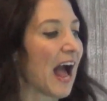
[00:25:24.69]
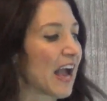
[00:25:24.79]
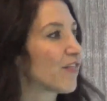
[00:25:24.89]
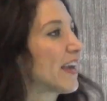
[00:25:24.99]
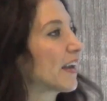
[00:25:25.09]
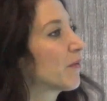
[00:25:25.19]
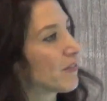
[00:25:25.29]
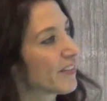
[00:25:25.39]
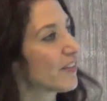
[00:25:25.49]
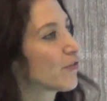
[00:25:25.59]
I
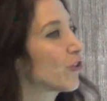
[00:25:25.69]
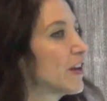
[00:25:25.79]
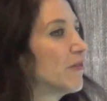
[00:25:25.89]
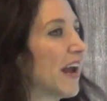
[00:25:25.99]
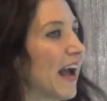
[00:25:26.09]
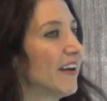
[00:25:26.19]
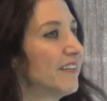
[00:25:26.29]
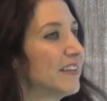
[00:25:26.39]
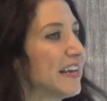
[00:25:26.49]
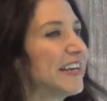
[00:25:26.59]
think, this is for you, Dad.